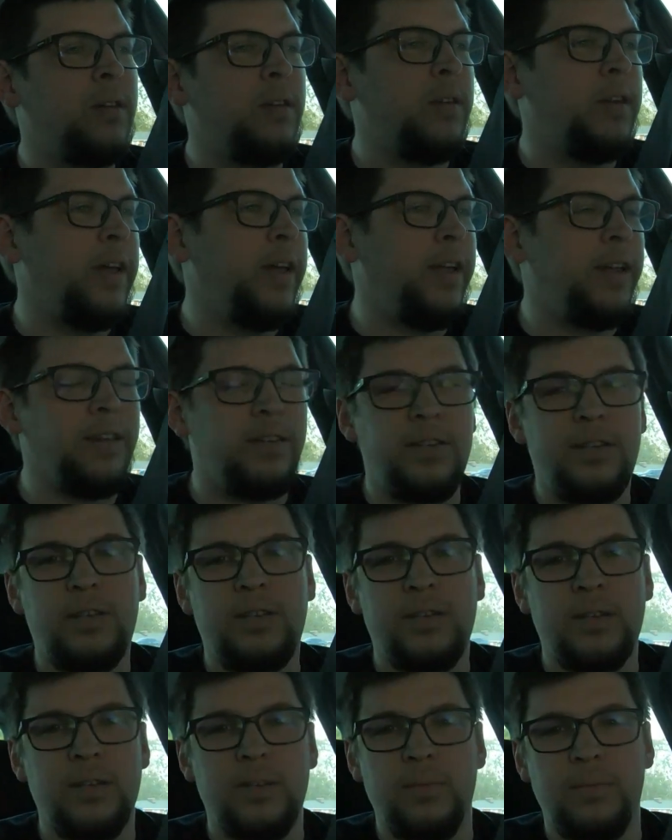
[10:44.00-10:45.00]
Now you get to
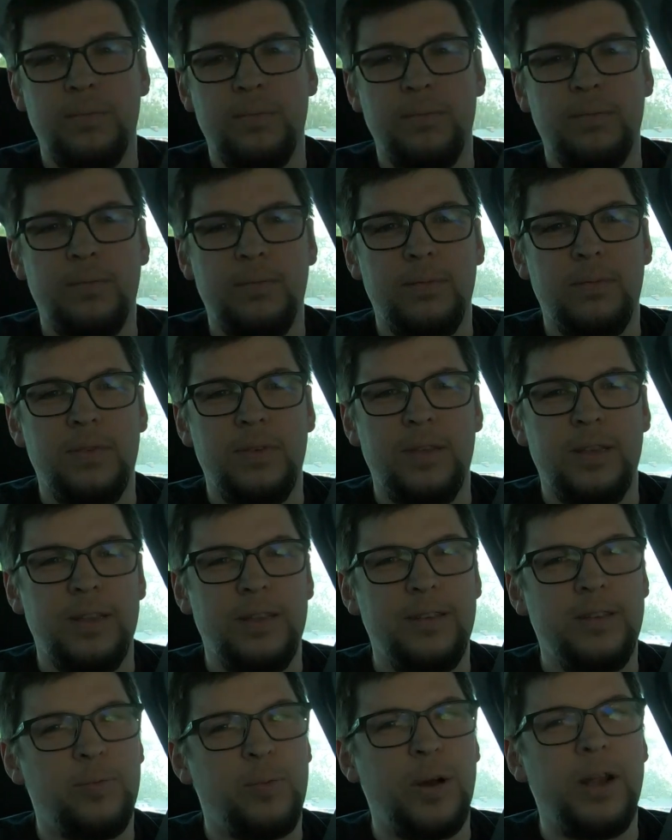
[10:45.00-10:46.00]
sit.
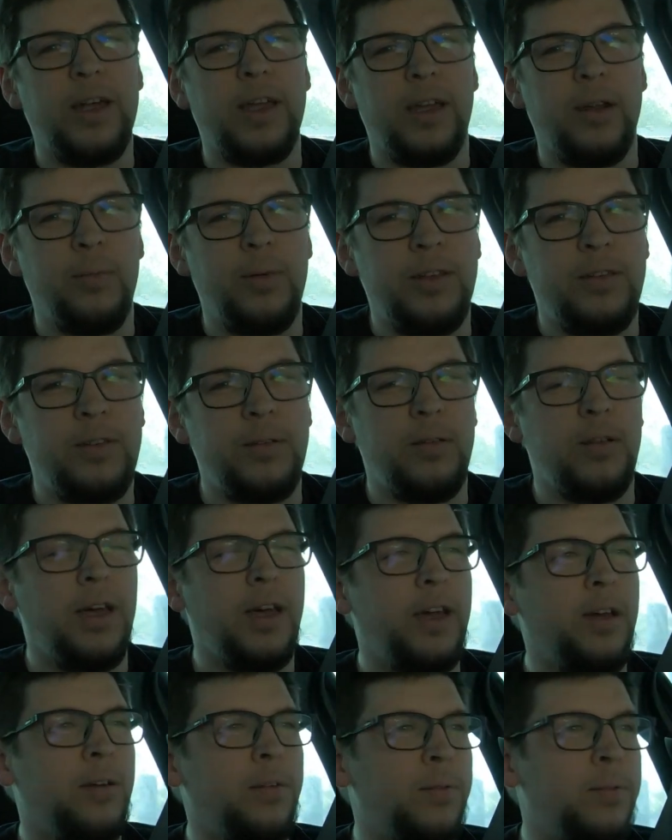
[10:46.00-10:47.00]
It's probably gonna be too
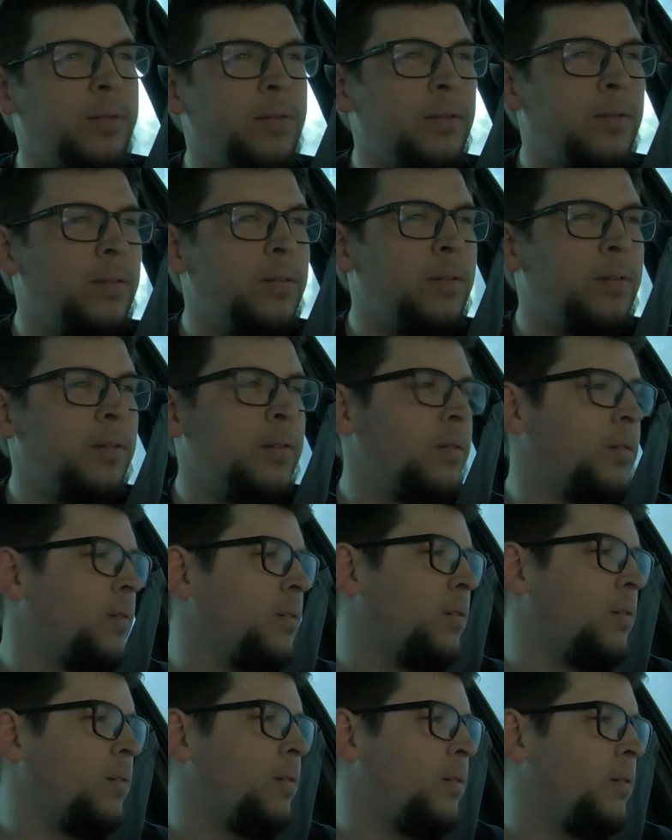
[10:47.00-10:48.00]
loud.
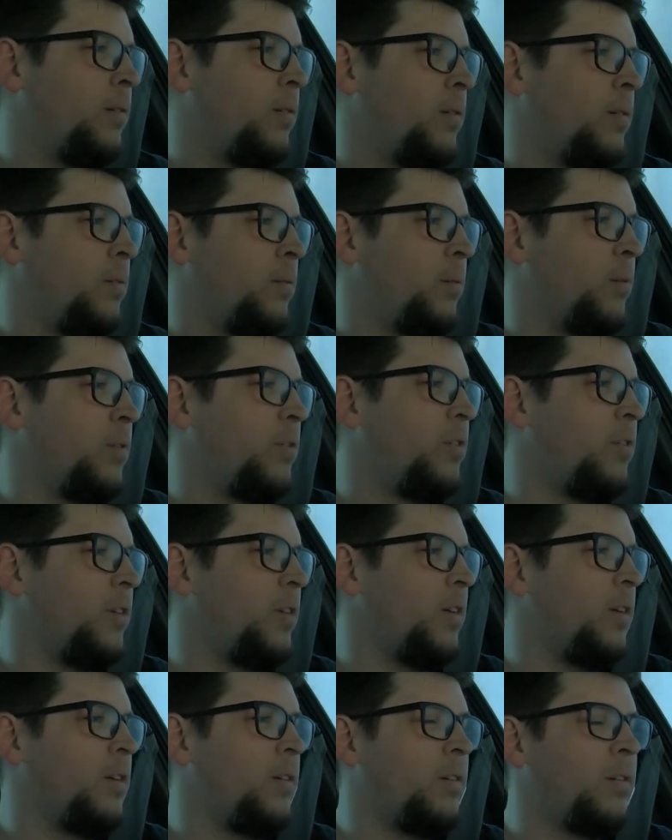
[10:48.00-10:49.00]
We'll
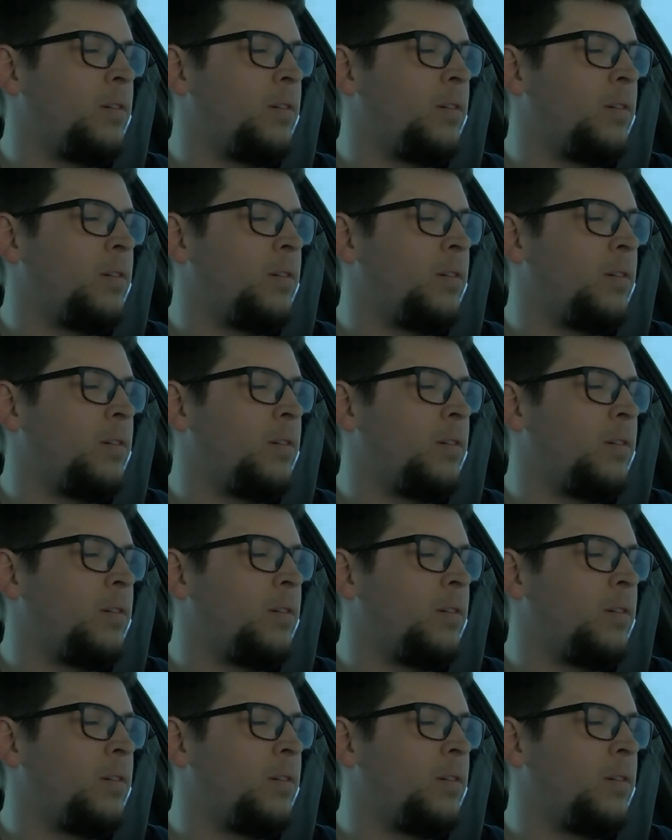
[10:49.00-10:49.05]
see.